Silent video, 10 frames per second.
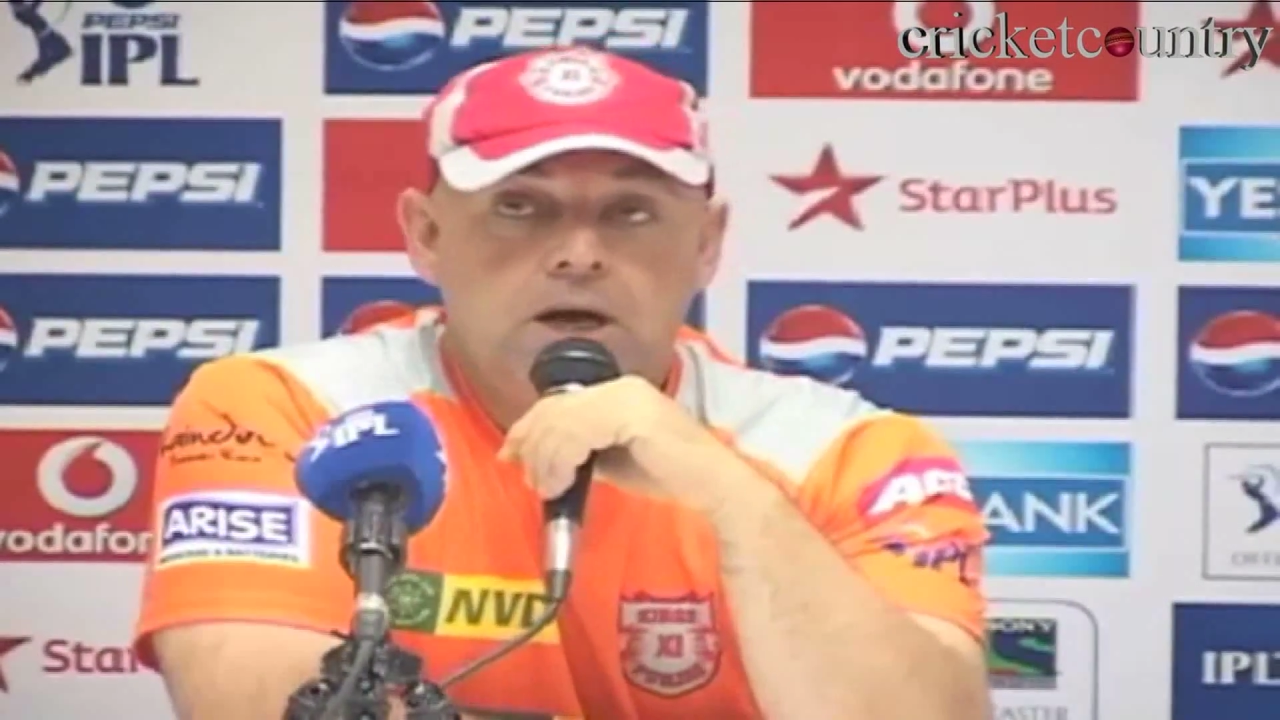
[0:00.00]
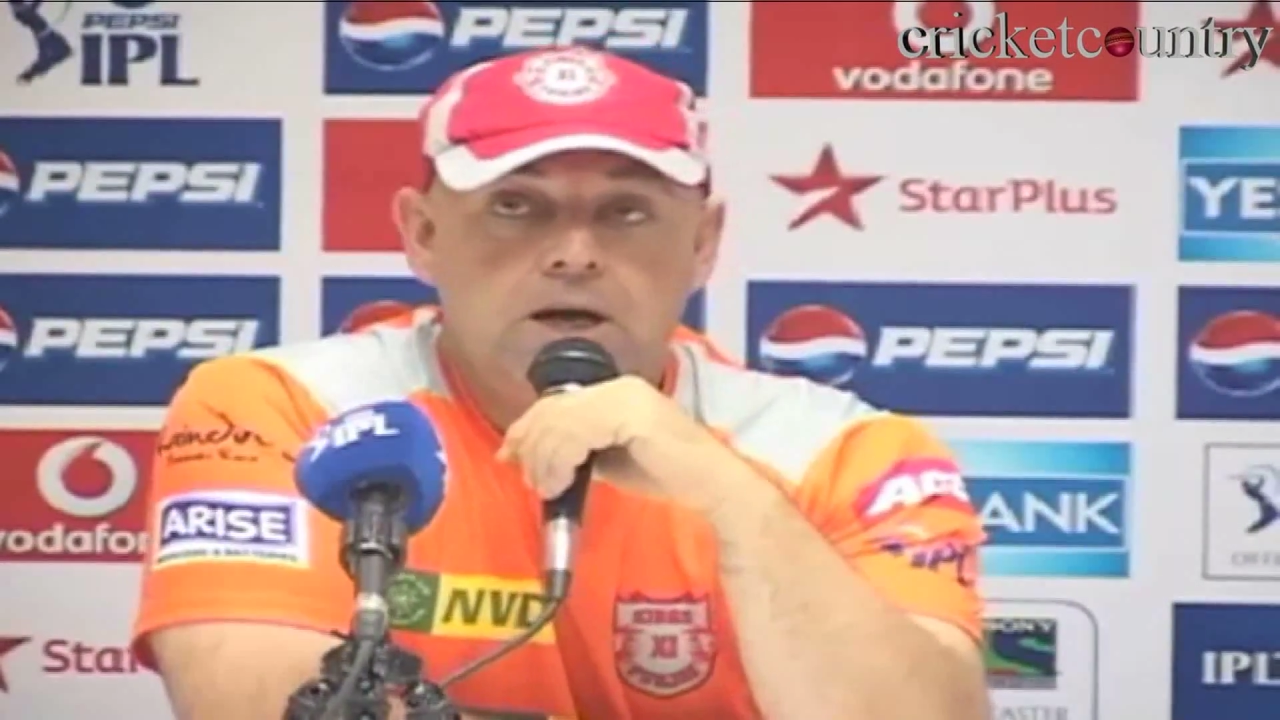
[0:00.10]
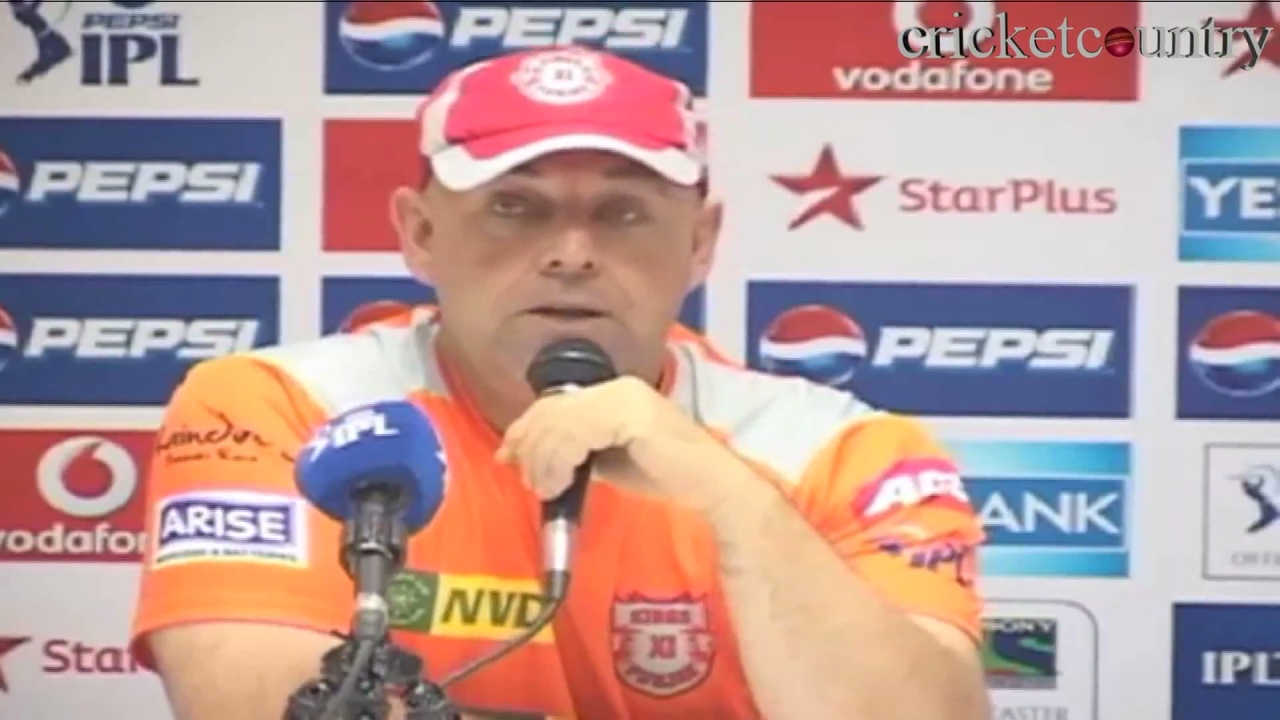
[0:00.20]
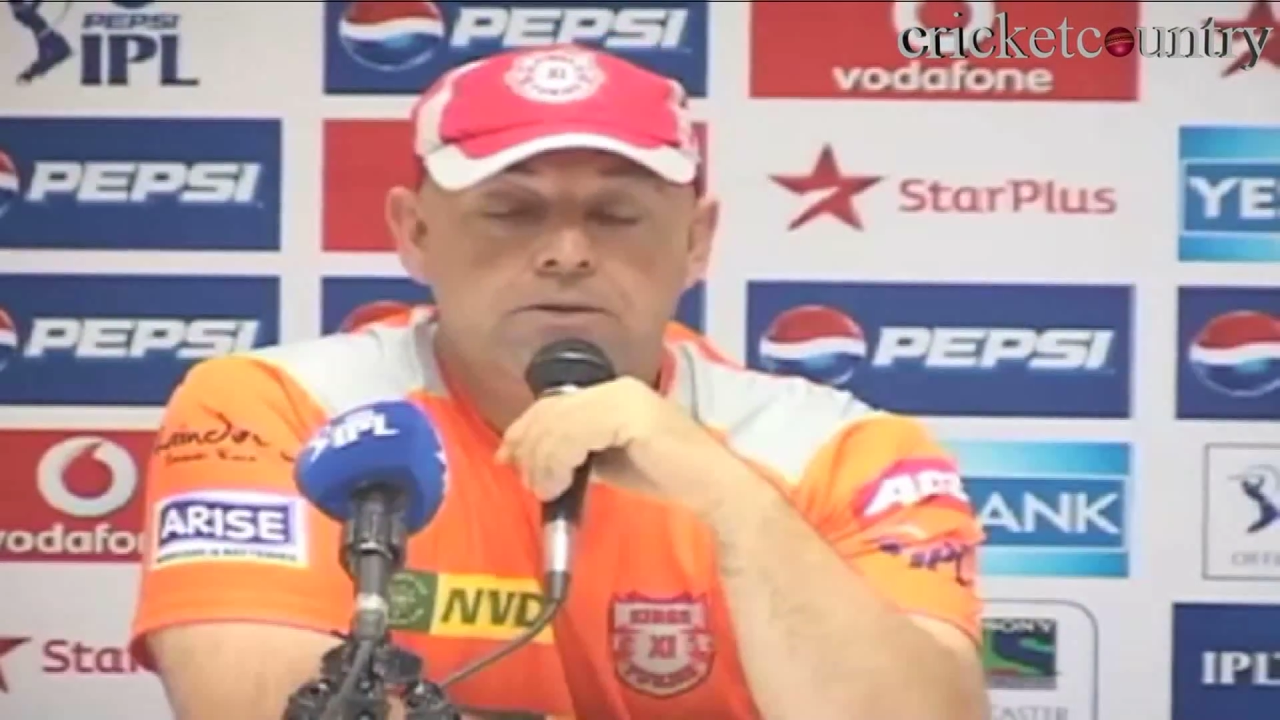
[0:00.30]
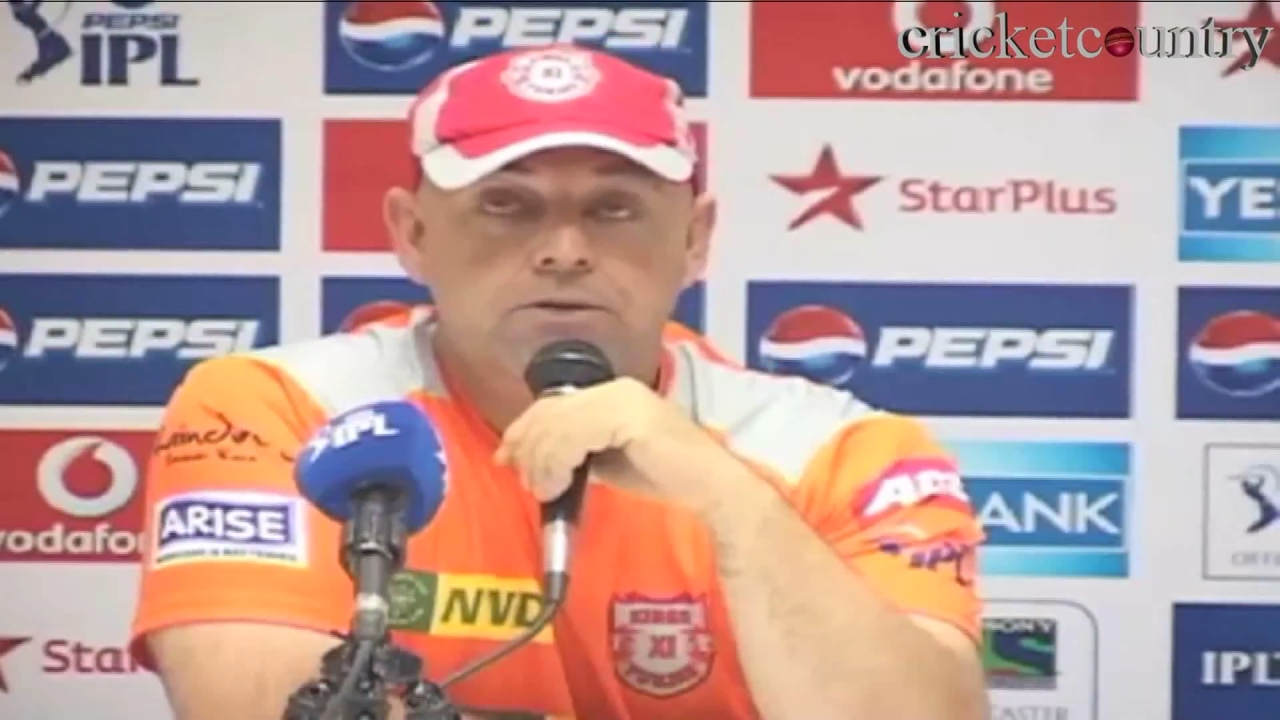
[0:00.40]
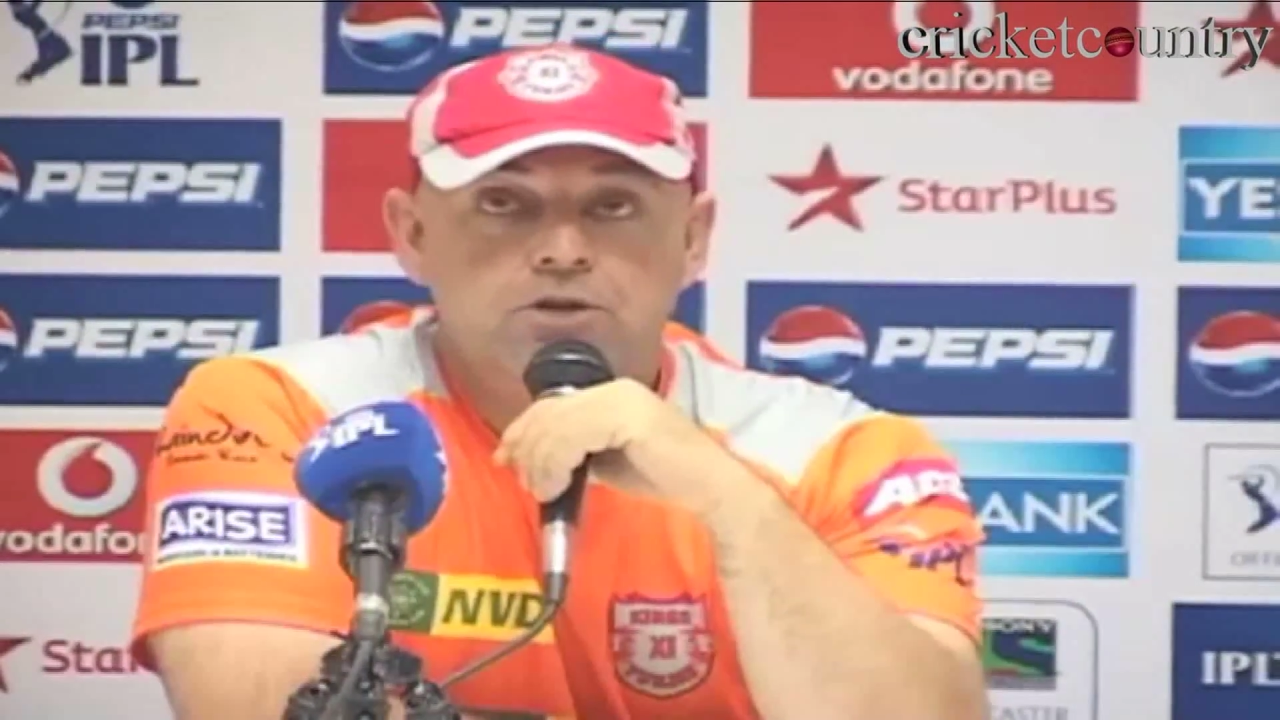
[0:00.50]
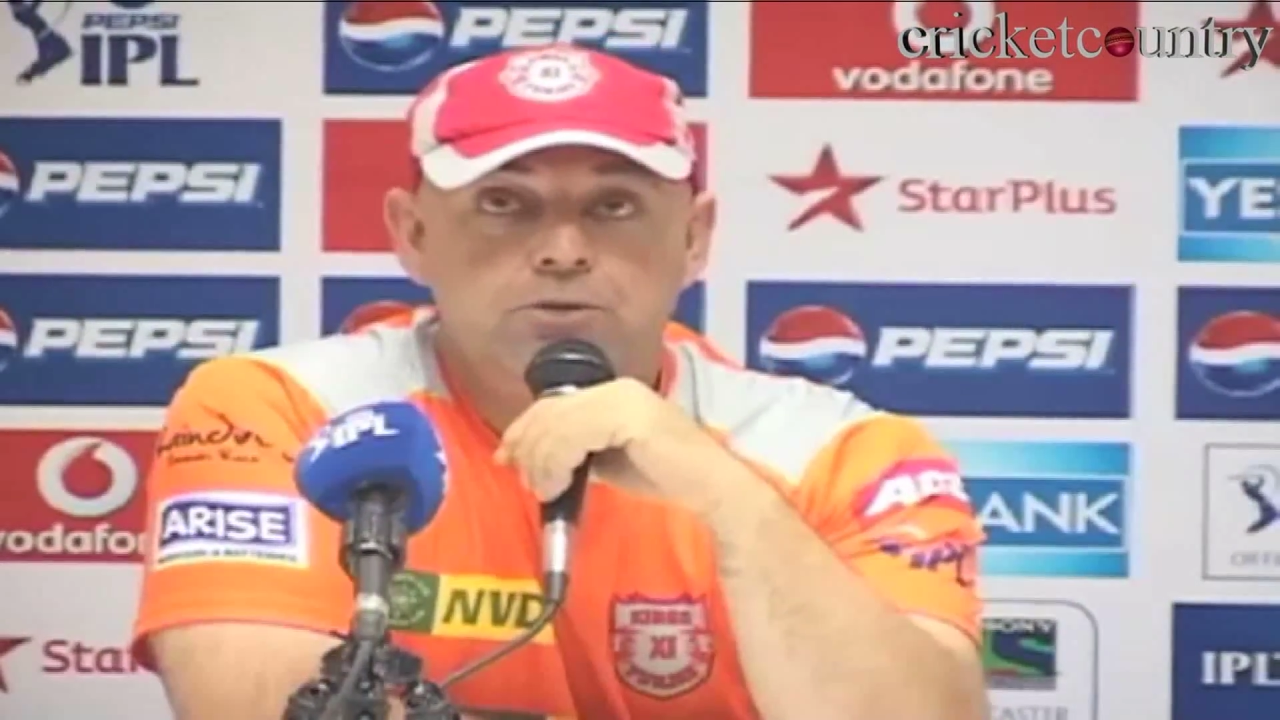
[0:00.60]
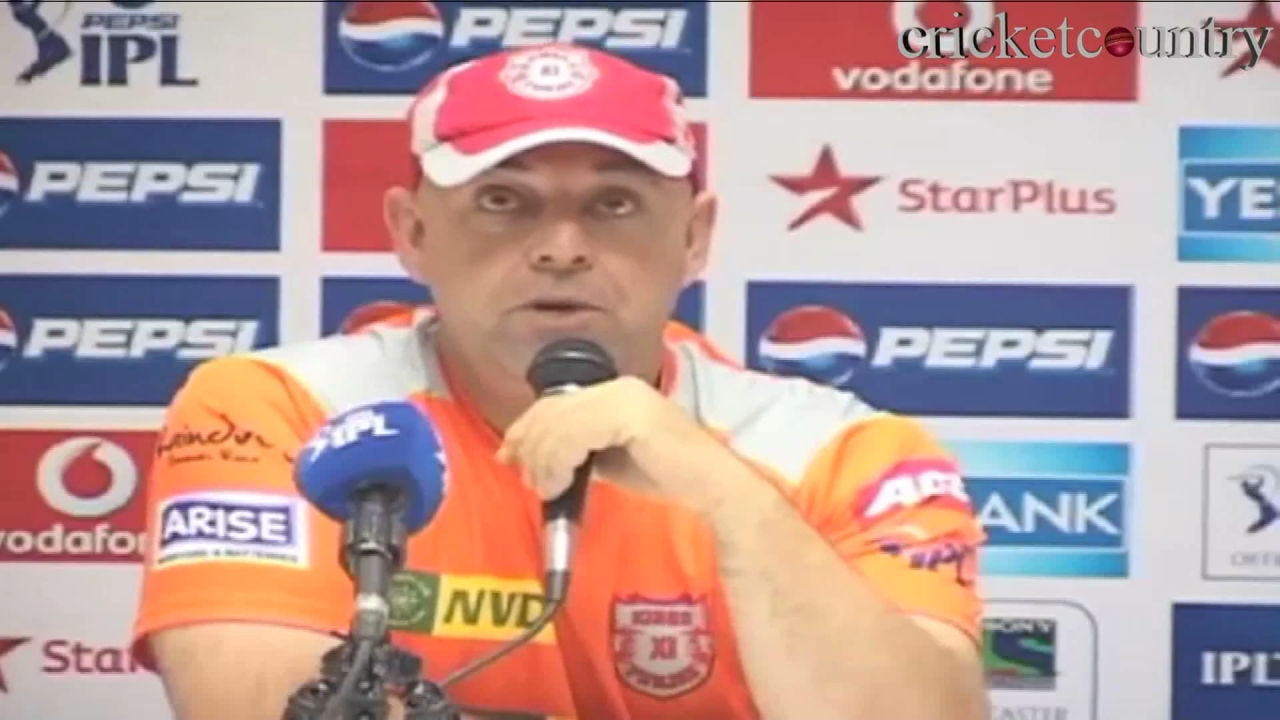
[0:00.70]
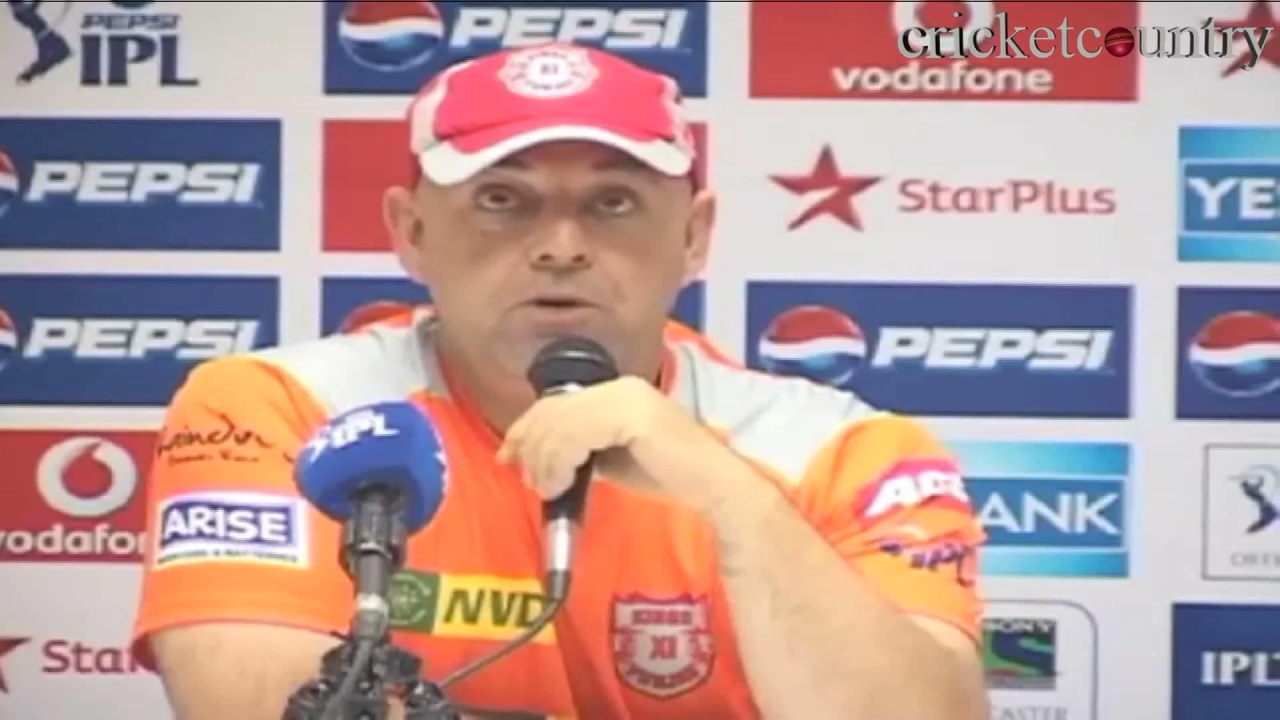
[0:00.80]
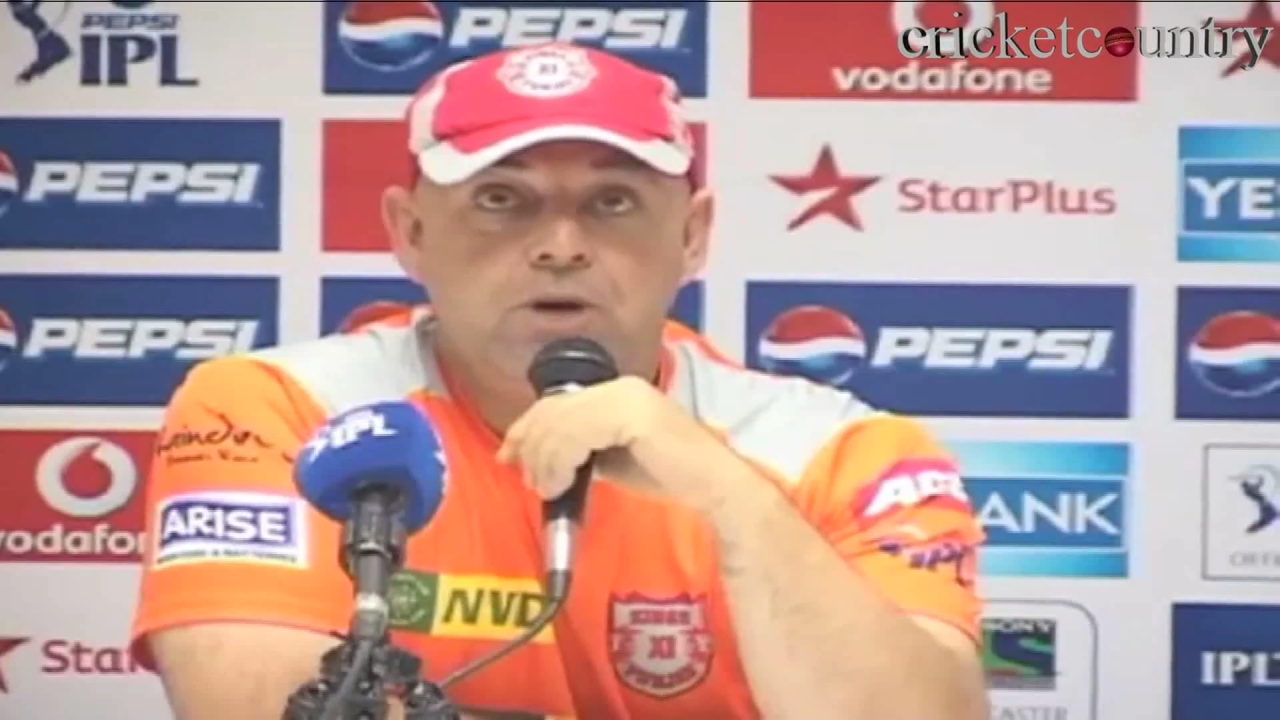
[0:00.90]
The
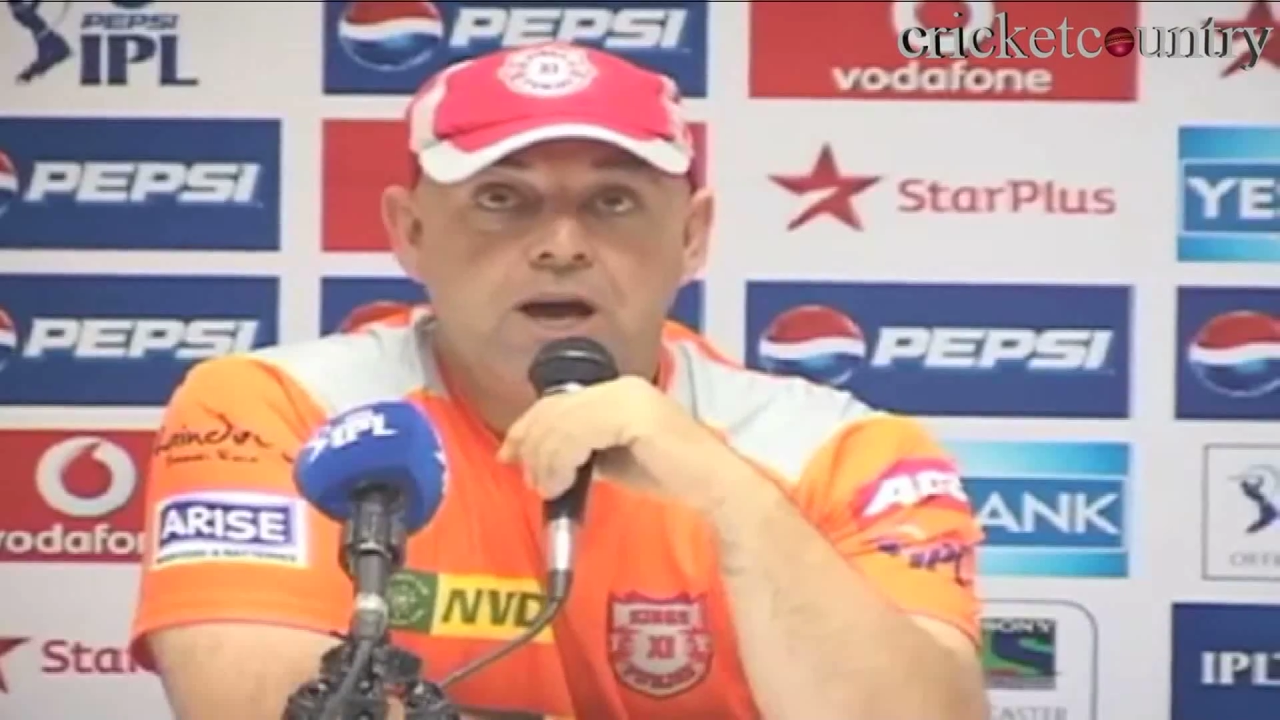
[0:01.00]
two middle